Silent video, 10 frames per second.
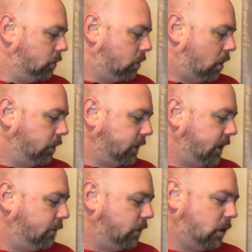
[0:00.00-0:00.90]
on the
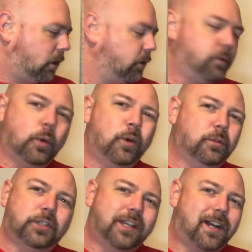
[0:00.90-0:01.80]
table, oh, those oil
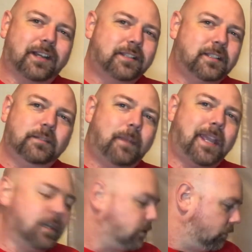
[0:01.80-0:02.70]
shocks.
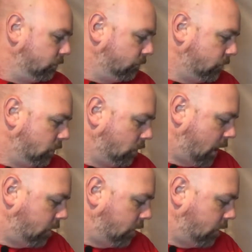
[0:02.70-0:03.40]
Man, I